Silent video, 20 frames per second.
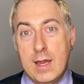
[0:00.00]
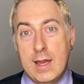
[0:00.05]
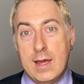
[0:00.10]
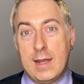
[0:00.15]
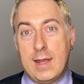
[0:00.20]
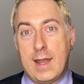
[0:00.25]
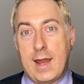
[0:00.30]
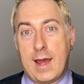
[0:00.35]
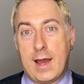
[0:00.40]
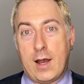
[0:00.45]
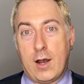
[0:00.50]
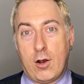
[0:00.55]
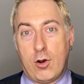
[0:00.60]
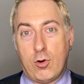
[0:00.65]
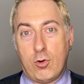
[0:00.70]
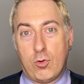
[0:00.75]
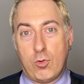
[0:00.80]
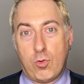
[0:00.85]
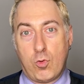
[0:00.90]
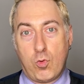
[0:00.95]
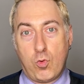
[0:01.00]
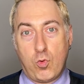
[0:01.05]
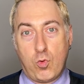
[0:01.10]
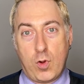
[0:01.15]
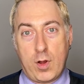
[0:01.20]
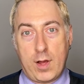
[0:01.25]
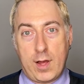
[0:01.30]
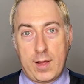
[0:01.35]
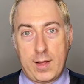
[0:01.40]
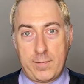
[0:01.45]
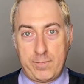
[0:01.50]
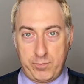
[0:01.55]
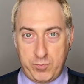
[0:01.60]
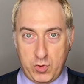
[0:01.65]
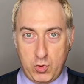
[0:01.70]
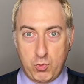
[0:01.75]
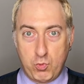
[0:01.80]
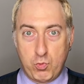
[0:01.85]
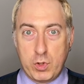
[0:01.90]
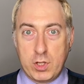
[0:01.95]
Now,
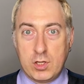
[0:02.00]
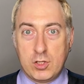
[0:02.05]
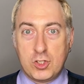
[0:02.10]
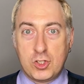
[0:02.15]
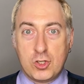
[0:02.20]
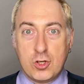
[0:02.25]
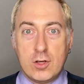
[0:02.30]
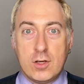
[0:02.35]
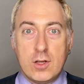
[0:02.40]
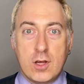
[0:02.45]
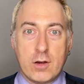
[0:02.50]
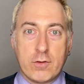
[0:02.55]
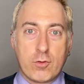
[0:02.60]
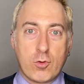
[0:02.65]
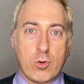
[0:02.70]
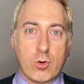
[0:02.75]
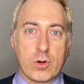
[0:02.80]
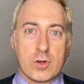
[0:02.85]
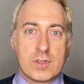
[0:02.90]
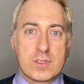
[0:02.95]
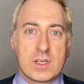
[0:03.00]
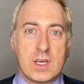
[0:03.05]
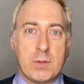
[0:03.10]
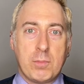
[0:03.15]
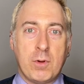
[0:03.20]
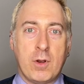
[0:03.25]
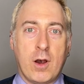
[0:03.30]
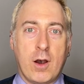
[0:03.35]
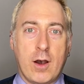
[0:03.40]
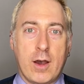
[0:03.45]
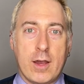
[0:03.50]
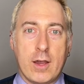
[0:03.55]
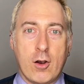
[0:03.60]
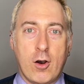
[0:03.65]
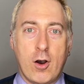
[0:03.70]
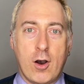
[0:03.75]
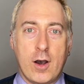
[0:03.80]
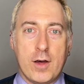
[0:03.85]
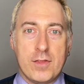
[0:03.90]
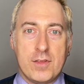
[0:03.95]
we should, of course, keep an eye
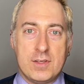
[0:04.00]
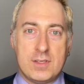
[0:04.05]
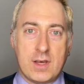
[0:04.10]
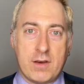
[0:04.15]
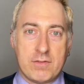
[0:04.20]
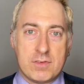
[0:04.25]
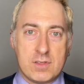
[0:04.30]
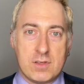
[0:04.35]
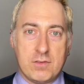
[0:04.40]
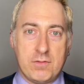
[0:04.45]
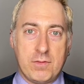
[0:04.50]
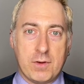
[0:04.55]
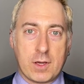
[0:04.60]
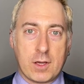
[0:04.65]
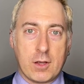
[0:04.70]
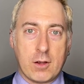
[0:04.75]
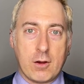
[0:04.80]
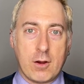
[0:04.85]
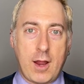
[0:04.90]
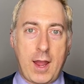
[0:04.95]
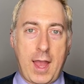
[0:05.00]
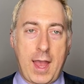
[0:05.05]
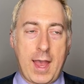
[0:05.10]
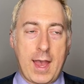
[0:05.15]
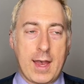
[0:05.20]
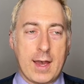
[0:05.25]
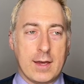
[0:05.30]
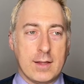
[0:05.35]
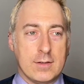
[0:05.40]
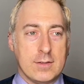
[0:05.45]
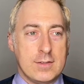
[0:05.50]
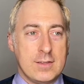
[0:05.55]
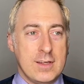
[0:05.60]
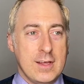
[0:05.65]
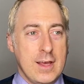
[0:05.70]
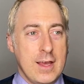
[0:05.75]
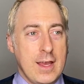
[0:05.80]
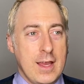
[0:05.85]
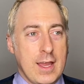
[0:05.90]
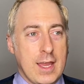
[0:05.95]
on the deficit figure and
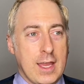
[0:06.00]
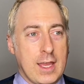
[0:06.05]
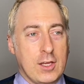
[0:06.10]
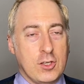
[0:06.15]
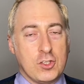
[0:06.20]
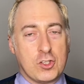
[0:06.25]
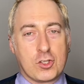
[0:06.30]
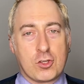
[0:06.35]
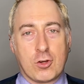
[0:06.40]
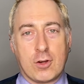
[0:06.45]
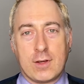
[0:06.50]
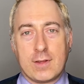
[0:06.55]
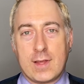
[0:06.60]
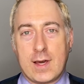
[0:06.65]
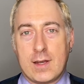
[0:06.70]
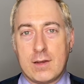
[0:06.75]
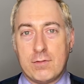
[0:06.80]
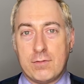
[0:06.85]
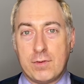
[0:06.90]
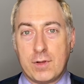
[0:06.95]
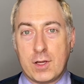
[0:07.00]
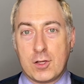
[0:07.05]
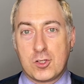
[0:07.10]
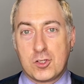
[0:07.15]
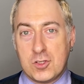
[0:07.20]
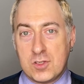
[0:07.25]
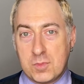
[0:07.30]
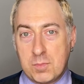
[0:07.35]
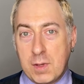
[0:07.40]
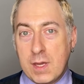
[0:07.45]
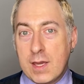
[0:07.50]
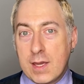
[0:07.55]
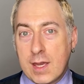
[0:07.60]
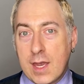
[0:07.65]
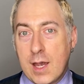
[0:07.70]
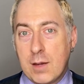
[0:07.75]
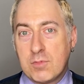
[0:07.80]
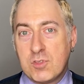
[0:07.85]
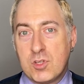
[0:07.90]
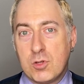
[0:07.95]
ensuring that inflation is being
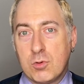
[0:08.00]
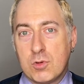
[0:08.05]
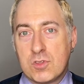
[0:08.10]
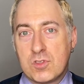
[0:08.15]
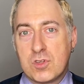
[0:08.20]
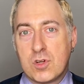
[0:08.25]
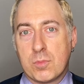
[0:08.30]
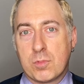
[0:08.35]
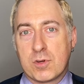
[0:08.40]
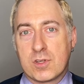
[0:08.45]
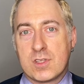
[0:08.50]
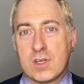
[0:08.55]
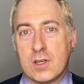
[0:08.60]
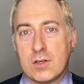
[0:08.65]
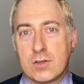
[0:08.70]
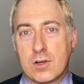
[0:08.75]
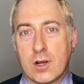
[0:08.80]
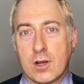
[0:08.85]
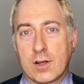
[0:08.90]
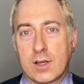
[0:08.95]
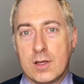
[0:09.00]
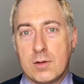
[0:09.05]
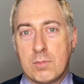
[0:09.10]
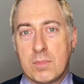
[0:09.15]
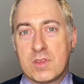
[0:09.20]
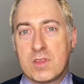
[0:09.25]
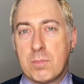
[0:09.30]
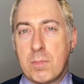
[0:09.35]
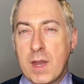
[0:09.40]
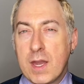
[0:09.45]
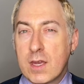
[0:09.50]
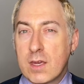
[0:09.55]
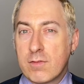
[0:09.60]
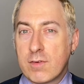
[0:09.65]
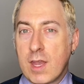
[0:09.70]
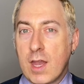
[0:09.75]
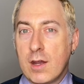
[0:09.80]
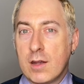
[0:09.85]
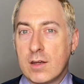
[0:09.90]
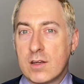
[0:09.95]
kept to its 2% target, but the Bank of
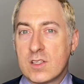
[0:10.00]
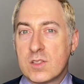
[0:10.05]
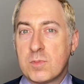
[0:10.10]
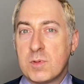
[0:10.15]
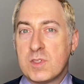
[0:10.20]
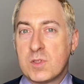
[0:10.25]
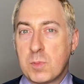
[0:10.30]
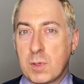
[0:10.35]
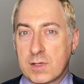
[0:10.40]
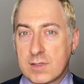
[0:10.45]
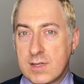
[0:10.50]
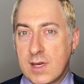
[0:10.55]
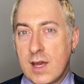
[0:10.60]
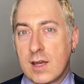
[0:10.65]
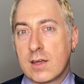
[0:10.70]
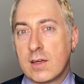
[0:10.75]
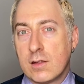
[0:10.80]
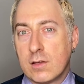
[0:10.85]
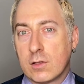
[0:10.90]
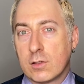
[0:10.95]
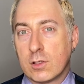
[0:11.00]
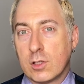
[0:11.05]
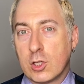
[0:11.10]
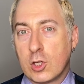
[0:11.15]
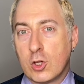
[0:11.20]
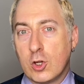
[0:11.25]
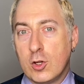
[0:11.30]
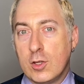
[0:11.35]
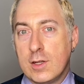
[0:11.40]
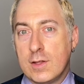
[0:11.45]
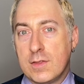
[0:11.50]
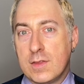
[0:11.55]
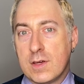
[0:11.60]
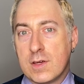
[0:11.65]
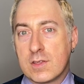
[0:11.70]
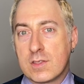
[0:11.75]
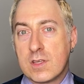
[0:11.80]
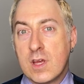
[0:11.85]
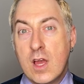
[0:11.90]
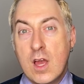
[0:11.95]
Canada has been spectacularly good at
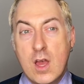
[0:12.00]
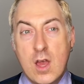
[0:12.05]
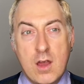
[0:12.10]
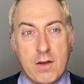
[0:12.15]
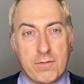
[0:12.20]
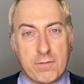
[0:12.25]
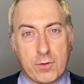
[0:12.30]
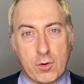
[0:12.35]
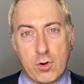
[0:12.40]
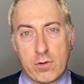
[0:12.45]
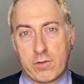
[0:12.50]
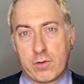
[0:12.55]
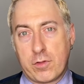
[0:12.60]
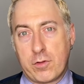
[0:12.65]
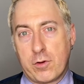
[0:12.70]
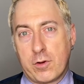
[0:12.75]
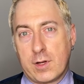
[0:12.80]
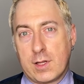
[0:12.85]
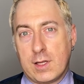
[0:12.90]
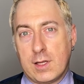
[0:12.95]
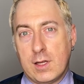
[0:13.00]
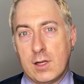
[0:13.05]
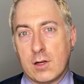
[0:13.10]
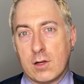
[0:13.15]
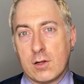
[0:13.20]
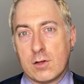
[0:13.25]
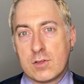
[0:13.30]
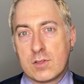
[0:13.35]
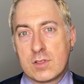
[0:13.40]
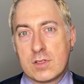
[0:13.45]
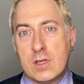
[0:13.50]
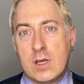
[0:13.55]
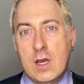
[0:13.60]
this for over 30 years.